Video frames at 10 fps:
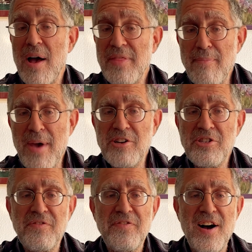they
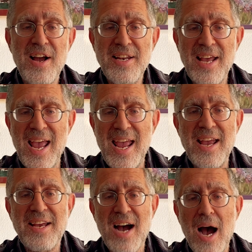managed to find
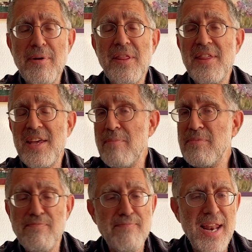a common
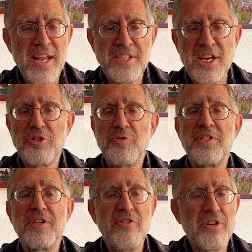theme many
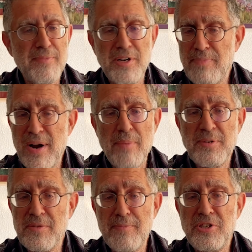centuries ago,
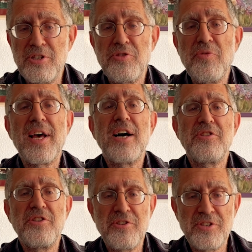perhaps as much as
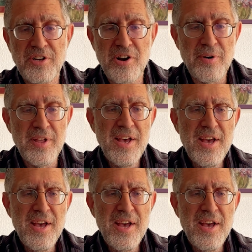2,000 years ago.